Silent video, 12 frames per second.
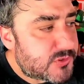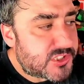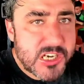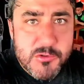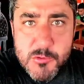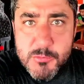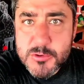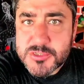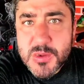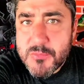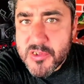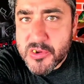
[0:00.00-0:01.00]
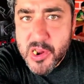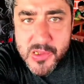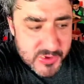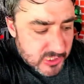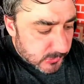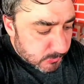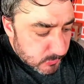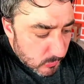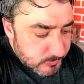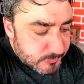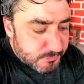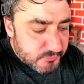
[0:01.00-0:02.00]
syrup or something like this.
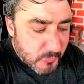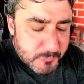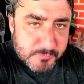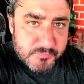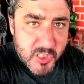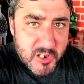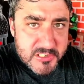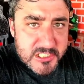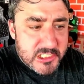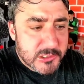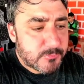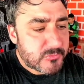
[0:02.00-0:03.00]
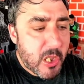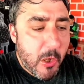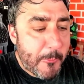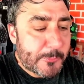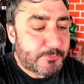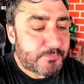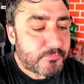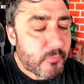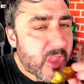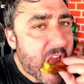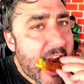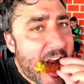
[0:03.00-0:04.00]
Honey, yes, yeah.
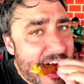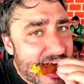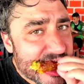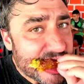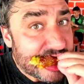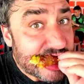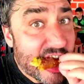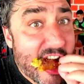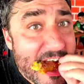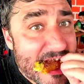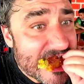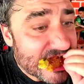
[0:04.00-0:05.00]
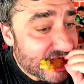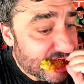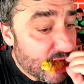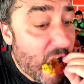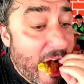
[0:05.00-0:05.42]
Oh.